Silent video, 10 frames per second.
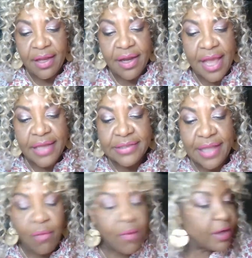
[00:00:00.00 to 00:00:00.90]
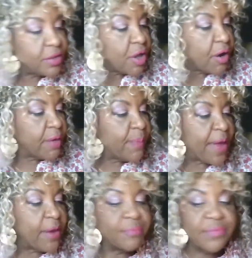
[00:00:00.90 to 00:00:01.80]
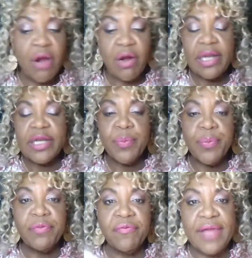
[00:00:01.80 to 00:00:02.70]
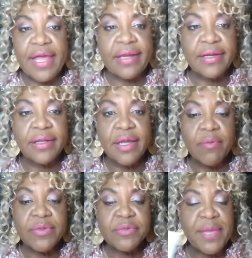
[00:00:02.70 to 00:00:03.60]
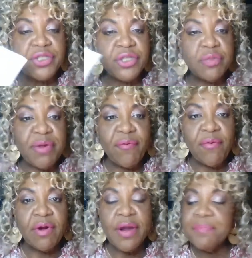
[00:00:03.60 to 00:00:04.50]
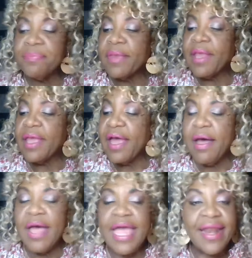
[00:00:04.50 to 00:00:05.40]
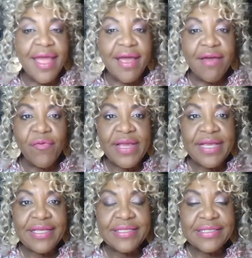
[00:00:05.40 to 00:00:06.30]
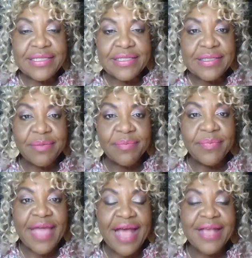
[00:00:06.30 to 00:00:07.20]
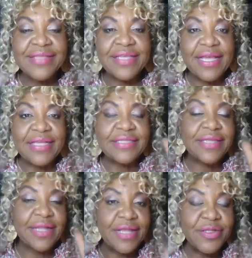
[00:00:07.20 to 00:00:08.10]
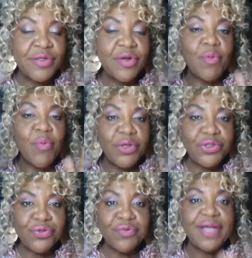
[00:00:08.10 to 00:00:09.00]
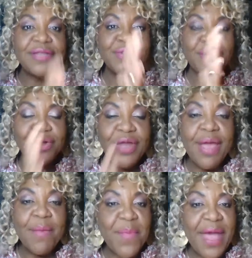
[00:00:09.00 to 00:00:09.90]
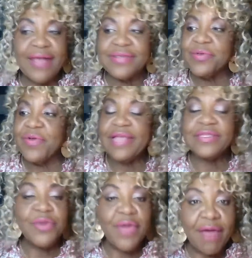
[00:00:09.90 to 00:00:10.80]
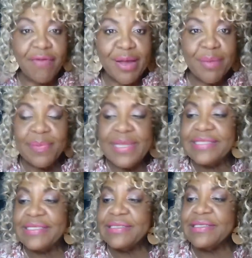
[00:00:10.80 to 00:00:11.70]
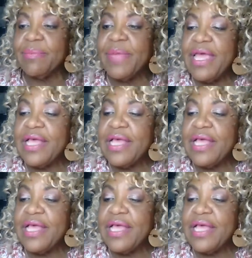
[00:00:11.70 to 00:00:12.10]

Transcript: Next, I want to talk about our Clear Proof line. It was mentioned before. Uh, and every system has its cleanser, moisturizer, mask, right? So you have a complete system.